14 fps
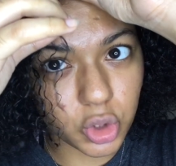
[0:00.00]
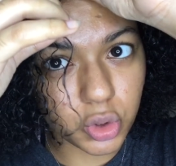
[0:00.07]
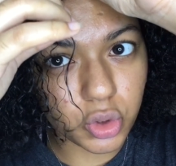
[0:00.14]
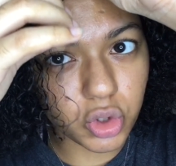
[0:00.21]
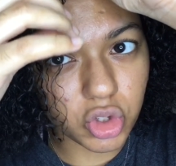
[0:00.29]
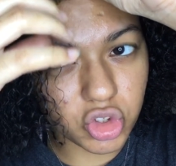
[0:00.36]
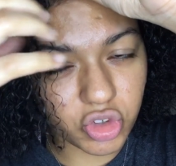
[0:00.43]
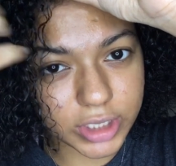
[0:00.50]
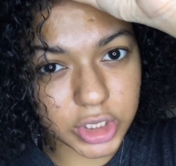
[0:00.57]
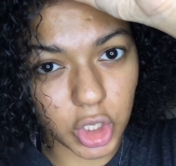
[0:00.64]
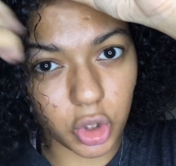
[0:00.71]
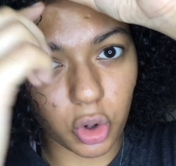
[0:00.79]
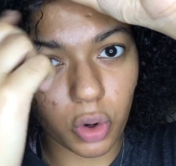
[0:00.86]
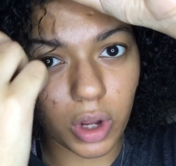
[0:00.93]
nutrients
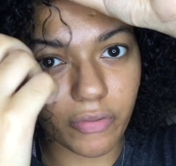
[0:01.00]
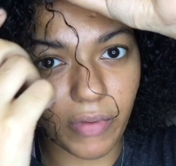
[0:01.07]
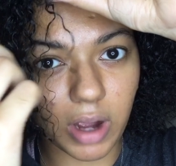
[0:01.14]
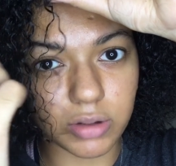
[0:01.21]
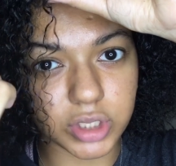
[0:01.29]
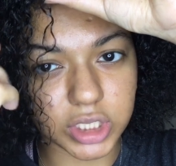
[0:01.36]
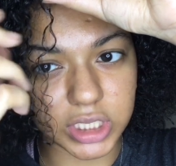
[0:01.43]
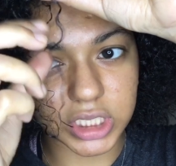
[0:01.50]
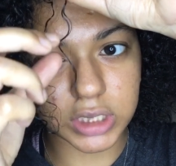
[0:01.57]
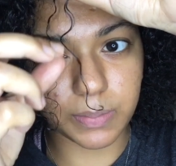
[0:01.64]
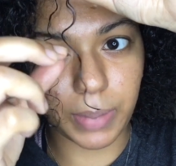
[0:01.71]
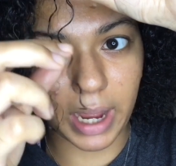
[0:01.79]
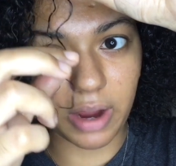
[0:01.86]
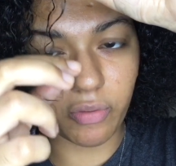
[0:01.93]
are going round in a
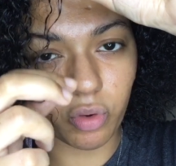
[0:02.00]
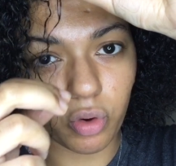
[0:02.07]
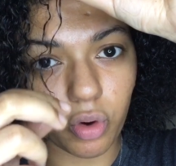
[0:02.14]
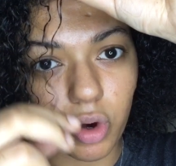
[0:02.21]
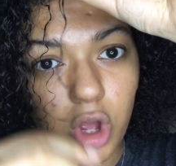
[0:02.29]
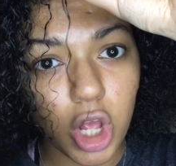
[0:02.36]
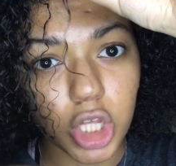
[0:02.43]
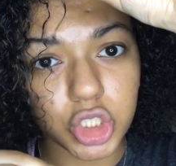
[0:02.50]
spiral.